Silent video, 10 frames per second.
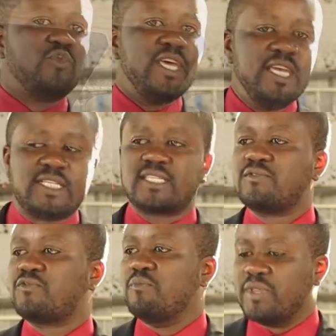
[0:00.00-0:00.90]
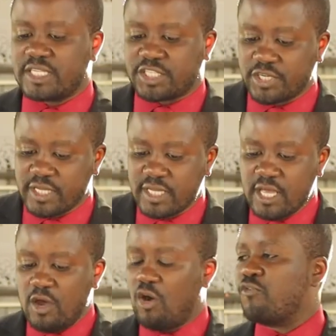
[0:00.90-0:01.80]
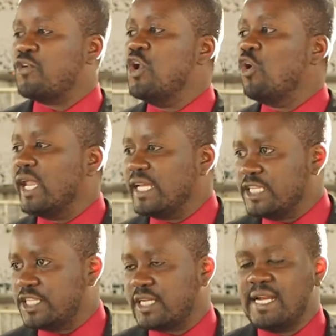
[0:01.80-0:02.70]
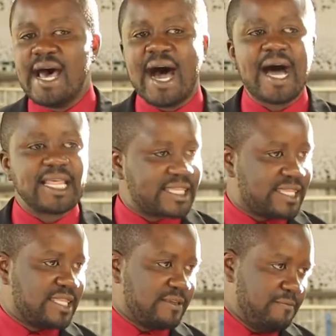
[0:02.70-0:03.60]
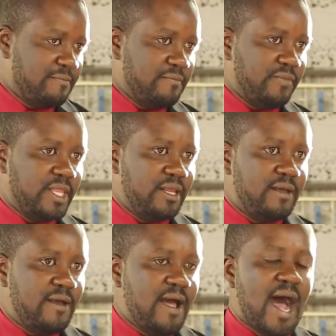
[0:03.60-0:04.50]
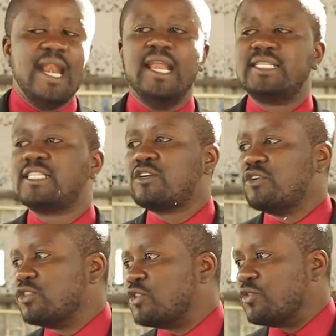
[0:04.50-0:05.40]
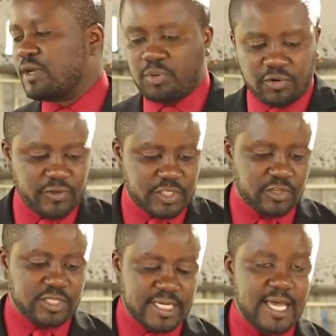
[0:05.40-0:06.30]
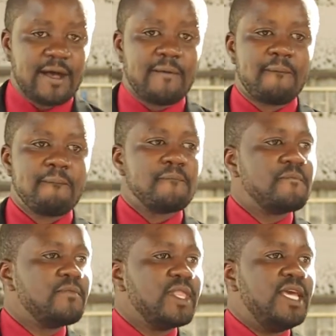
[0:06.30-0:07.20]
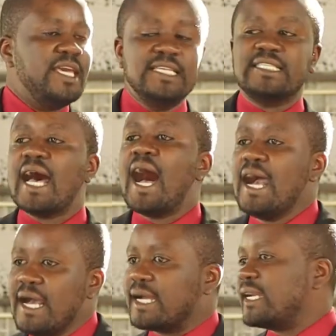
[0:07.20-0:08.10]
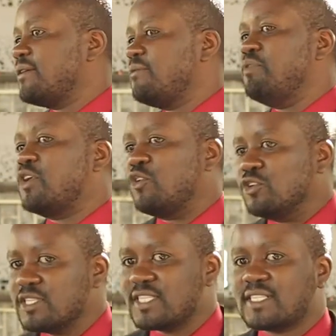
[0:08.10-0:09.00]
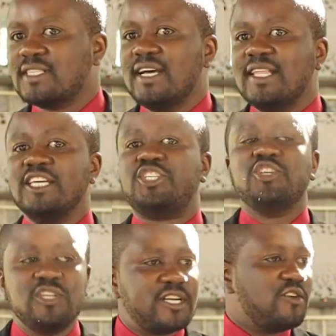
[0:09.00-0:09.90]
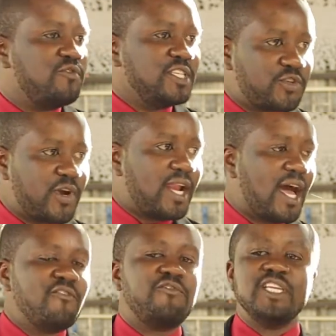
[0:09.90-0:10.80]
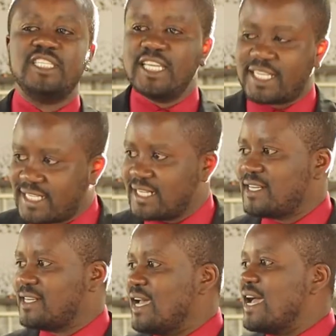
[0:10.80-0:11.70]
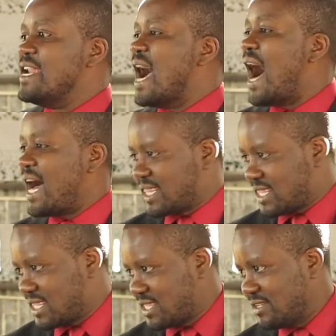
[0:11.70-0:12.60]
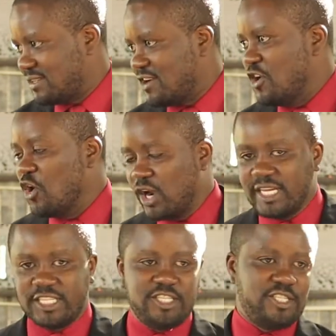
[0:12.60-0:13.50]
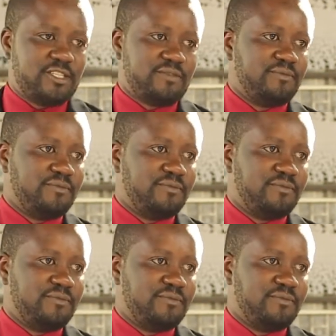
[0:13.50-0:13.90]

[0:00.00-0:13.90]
to eat from the tree of knowledge, dahath. And later on through the prophet Hosea, he is angry because the children of Israel have rejected dahath, knowledge.